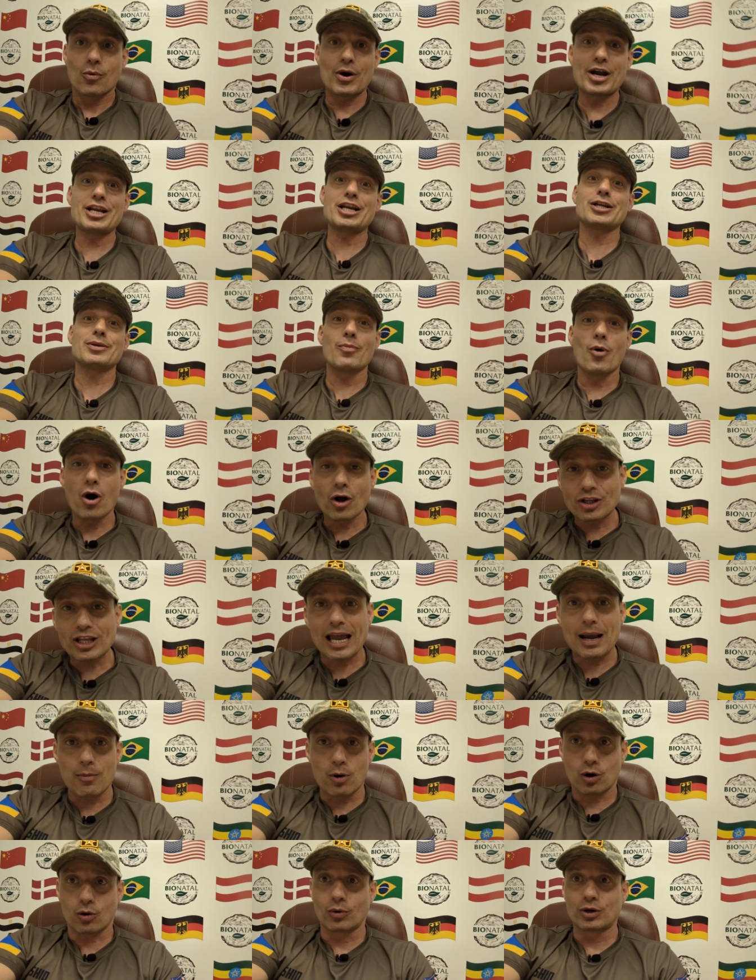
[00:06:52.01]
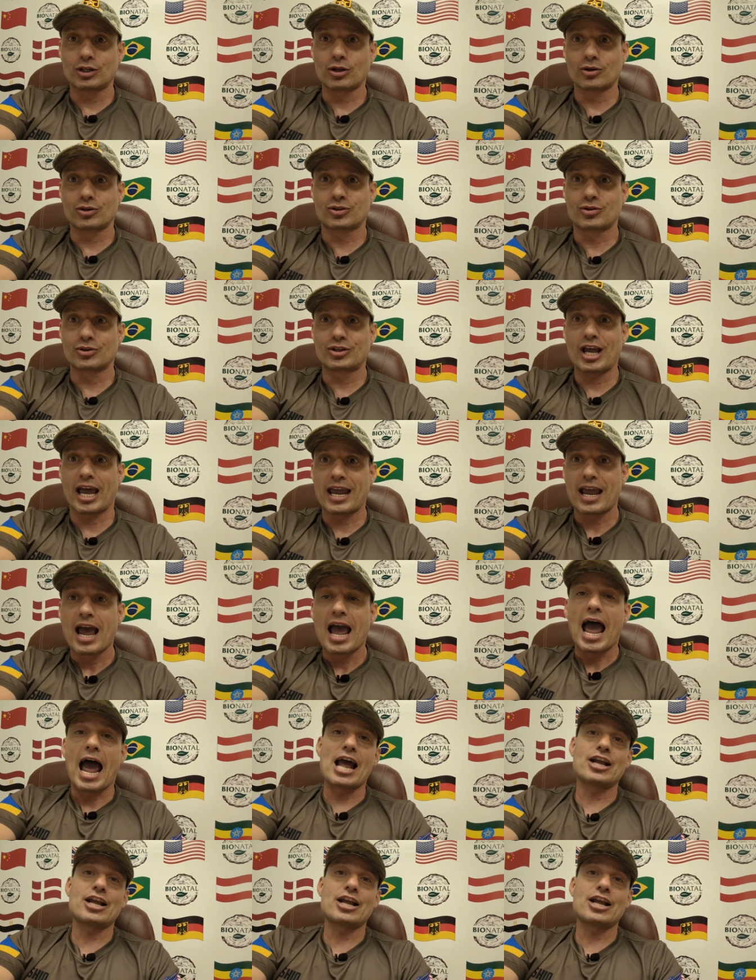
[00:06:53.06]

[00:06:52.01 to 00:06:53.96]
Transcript: We need more Thymoquinone today,